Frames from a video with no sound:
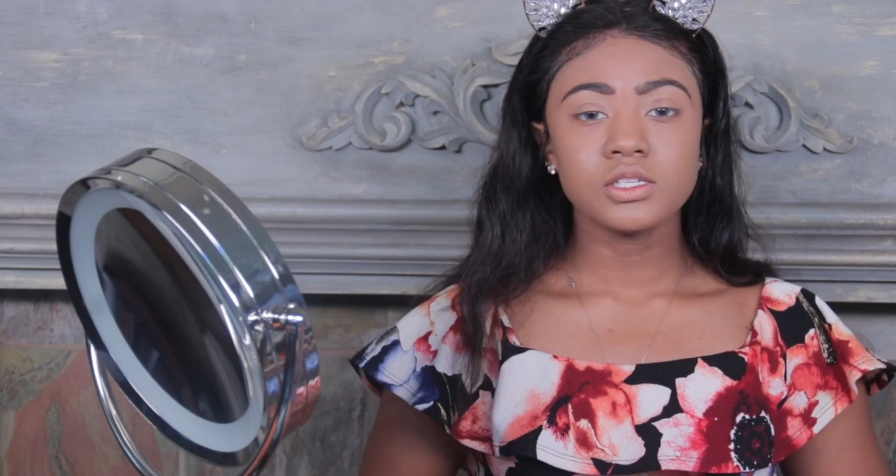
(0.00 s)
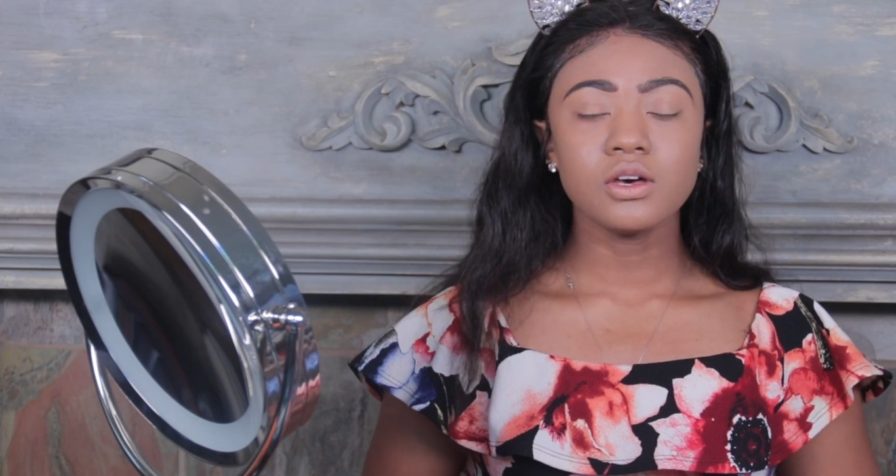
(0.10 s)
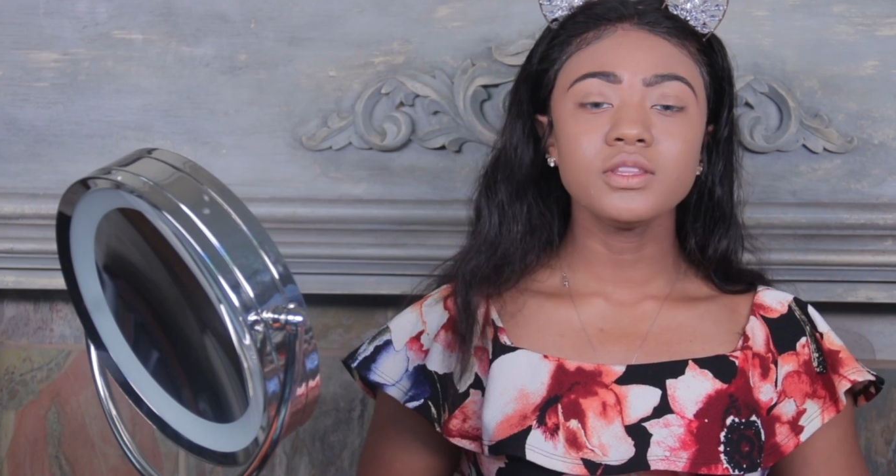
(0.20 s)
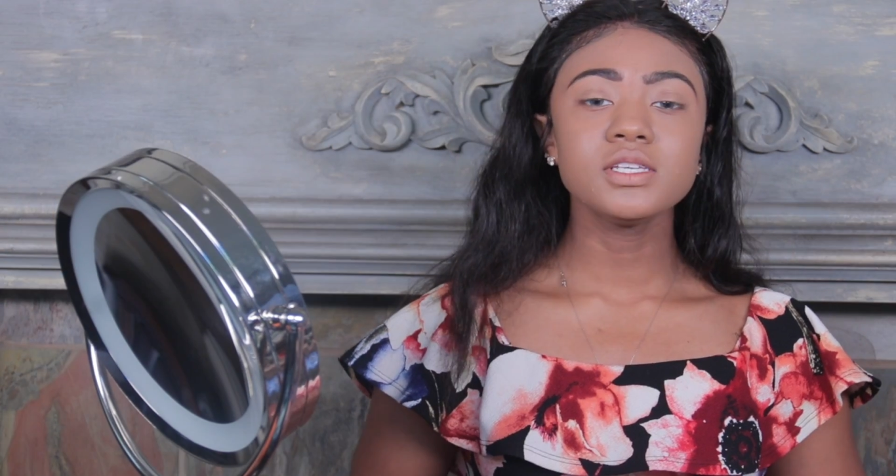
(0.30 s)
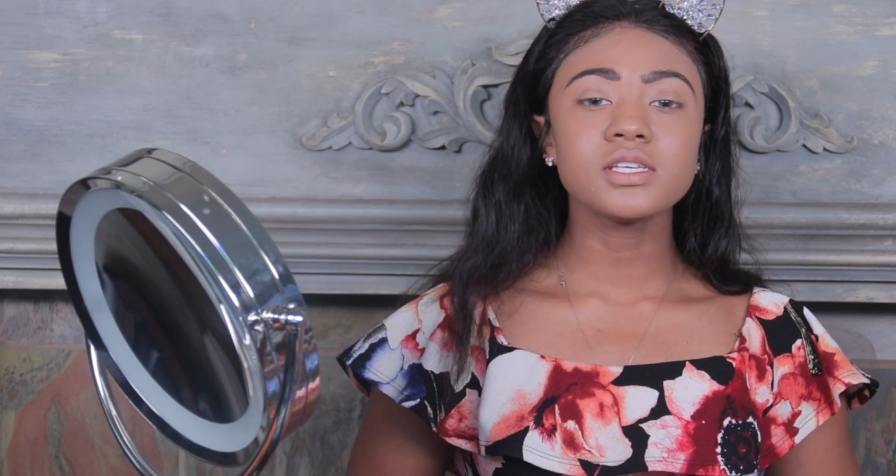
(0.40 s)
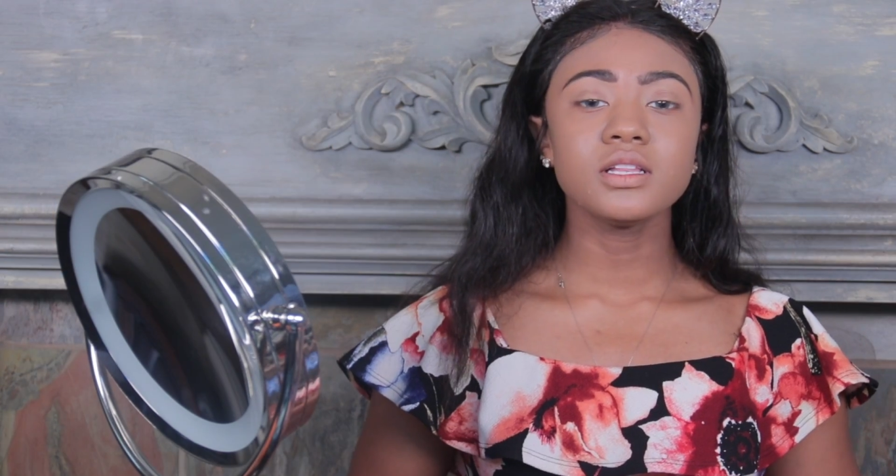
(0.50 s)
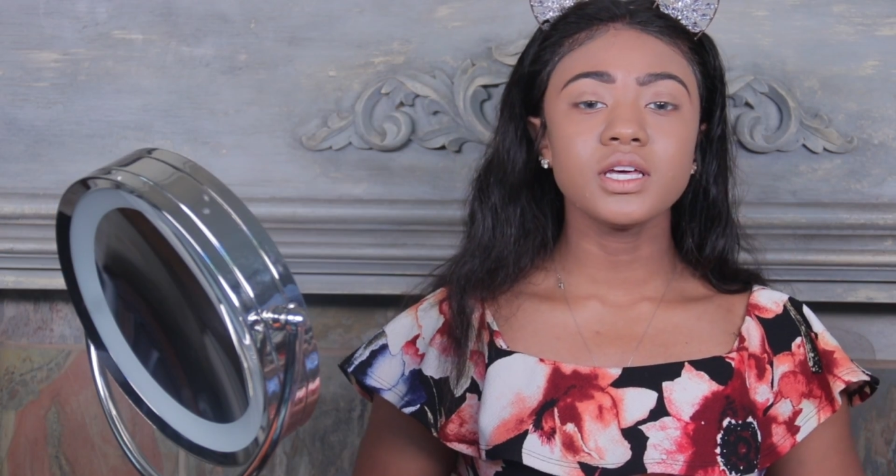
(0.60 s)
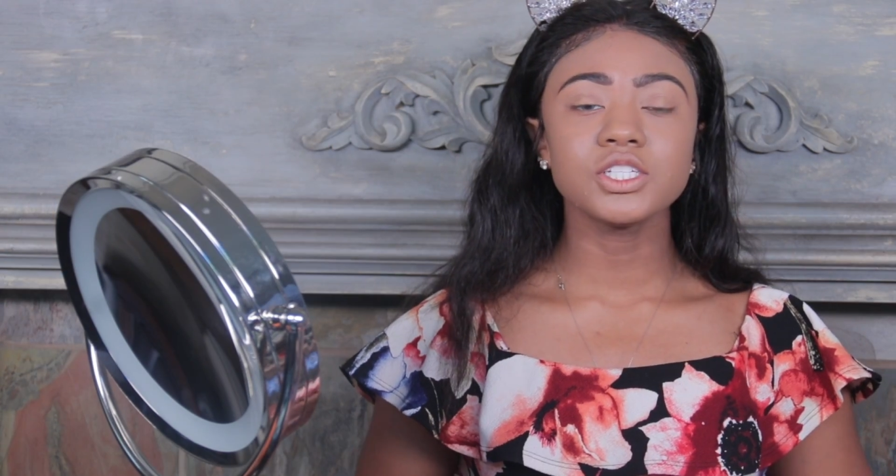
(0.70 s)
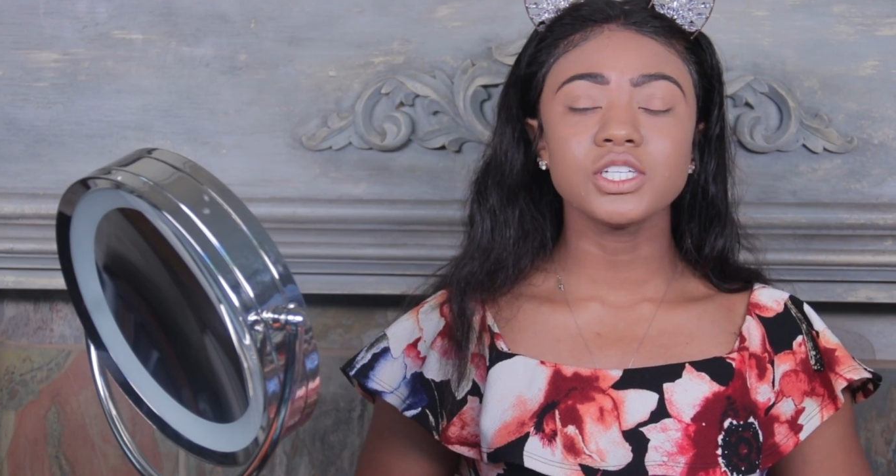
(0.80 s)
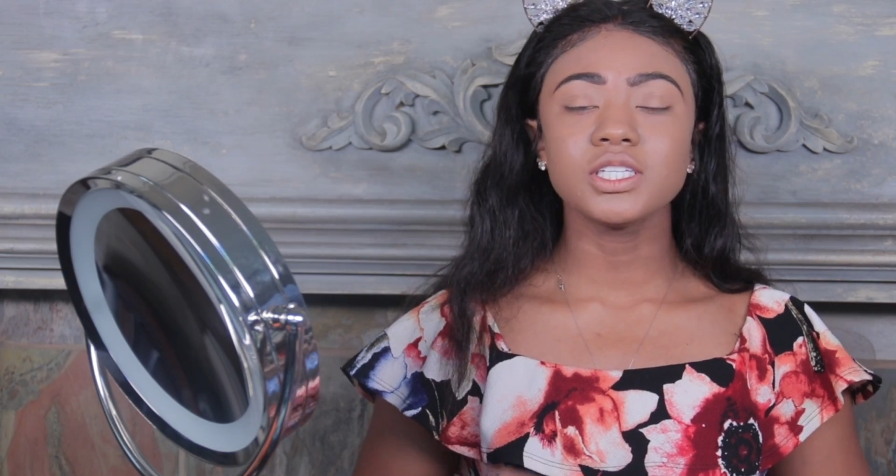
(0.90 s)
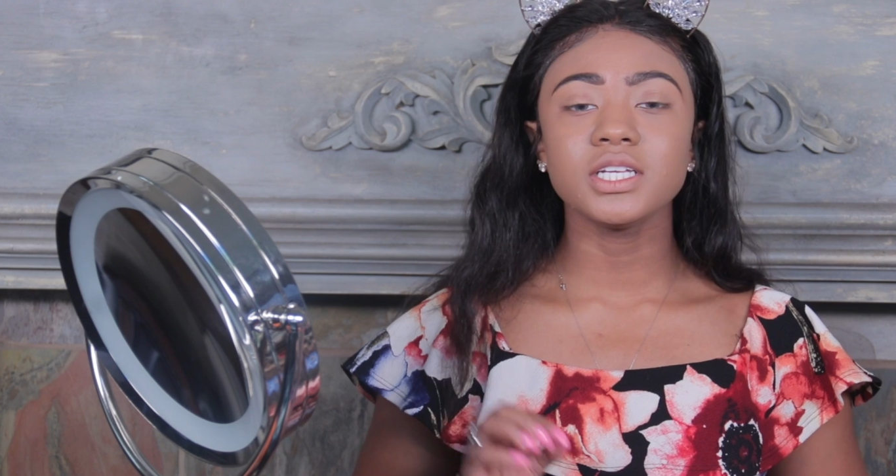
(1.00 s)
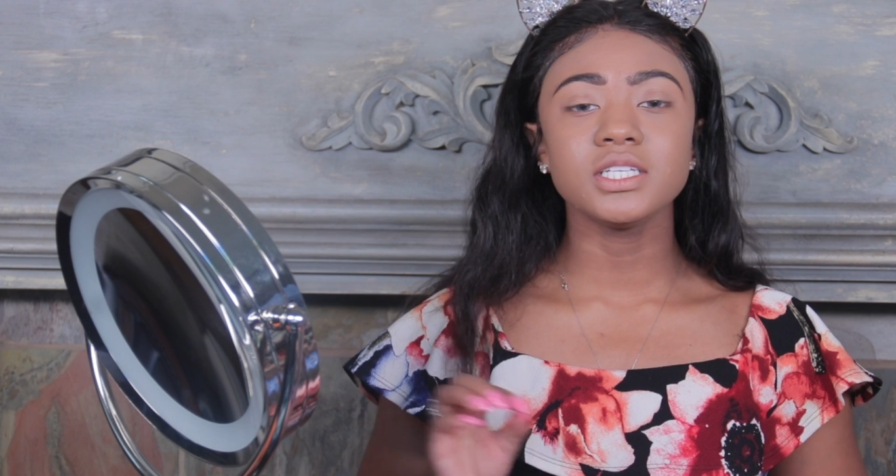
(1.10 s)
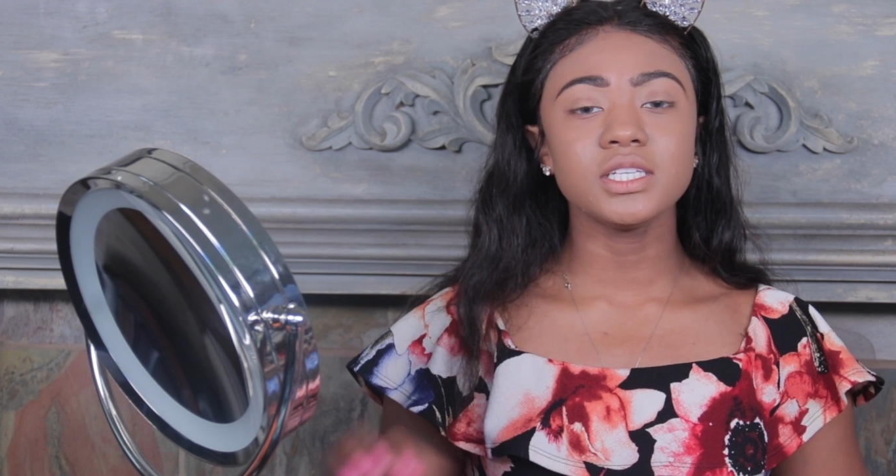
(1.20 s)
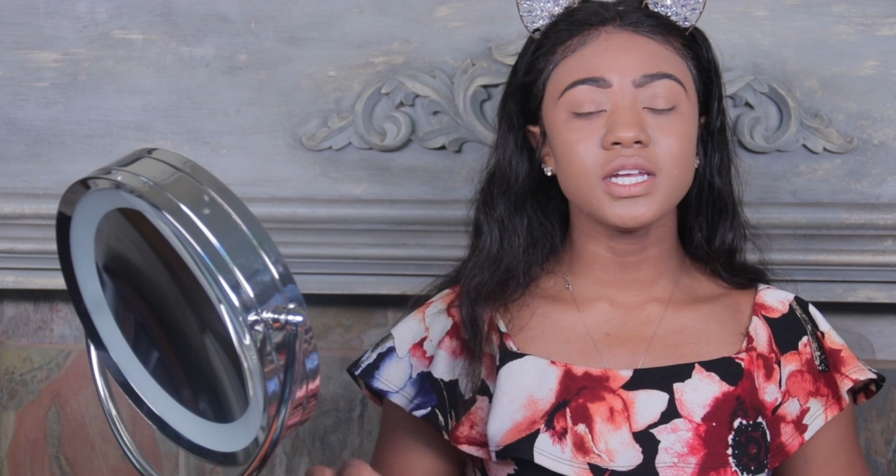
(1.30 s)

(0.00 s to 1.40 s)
So in this collection, they did